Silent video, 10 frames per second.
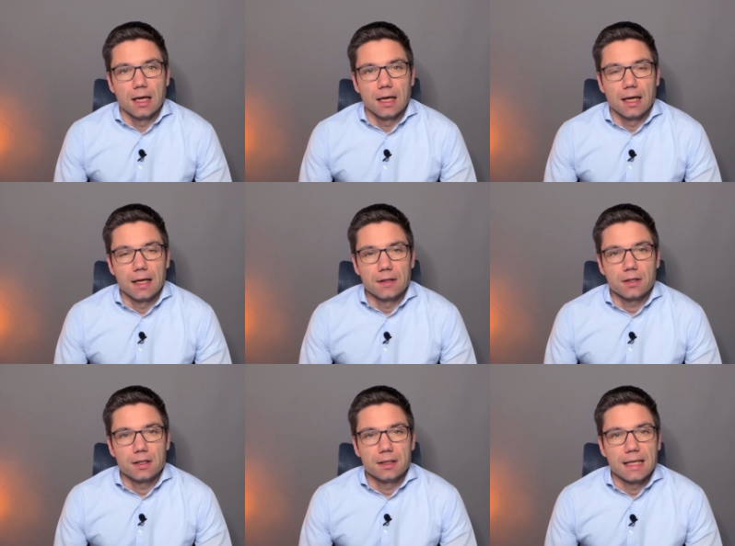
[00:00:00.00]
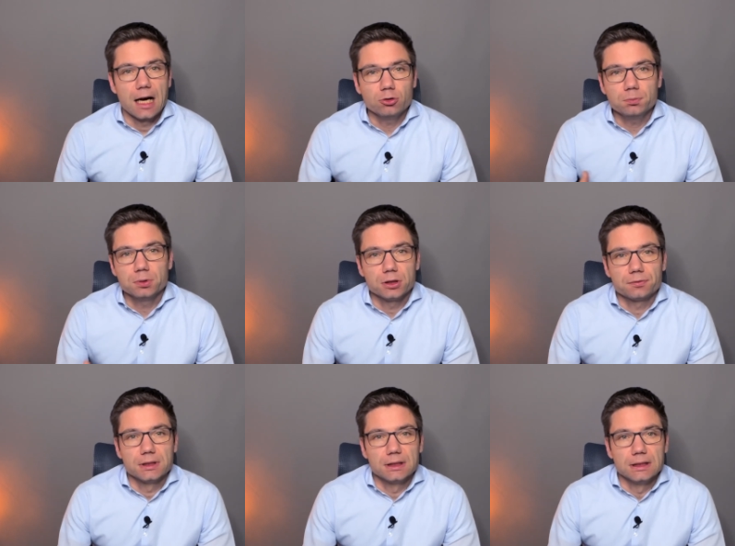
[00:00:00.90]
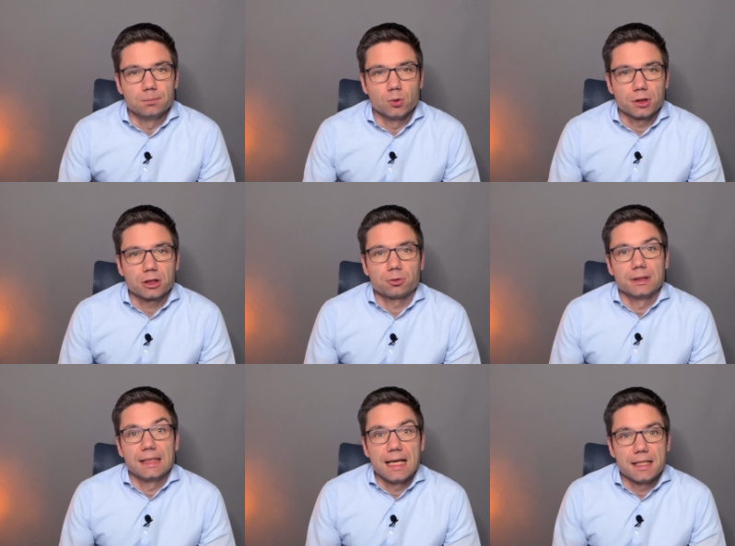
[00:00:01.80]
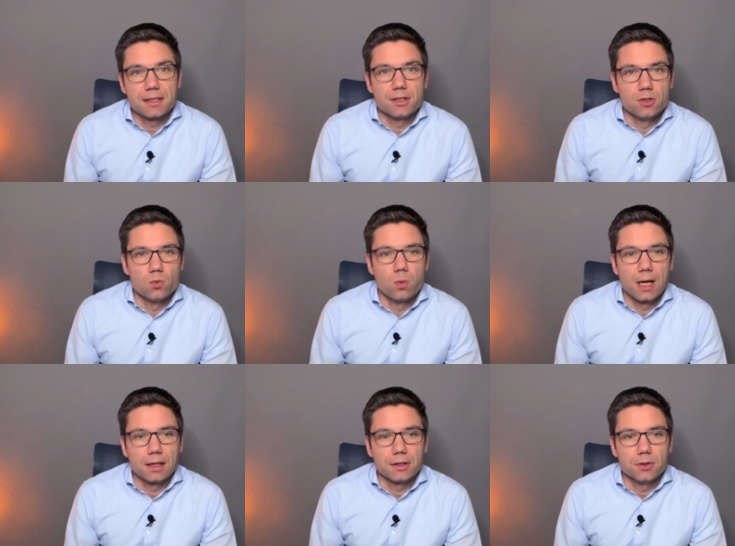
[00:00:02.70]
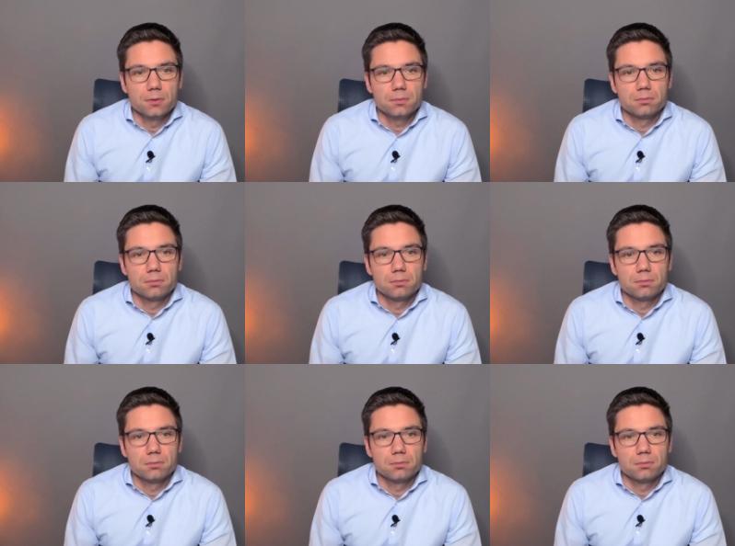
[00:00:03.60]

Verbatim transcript: And the output of the deep work creates new value,